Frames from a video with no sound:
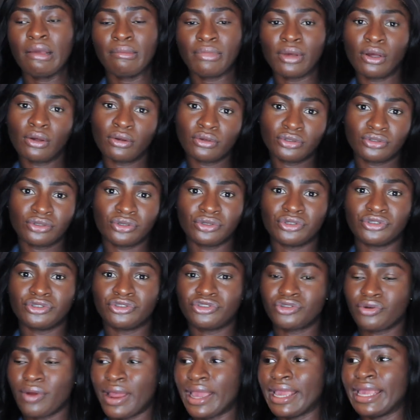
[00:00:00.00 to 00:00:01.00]
but also
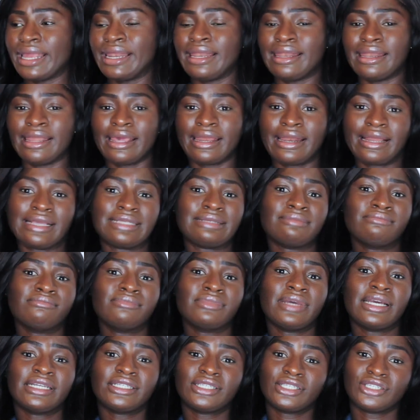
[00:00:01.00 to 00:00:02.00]
try and learn as
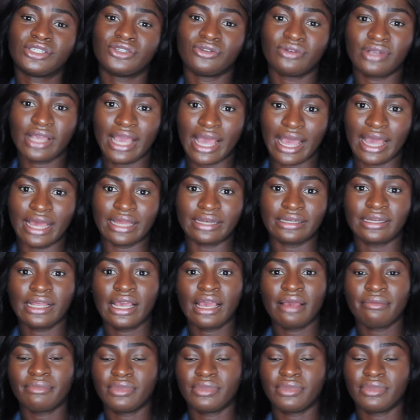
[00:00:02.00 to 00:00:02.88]
much as you can,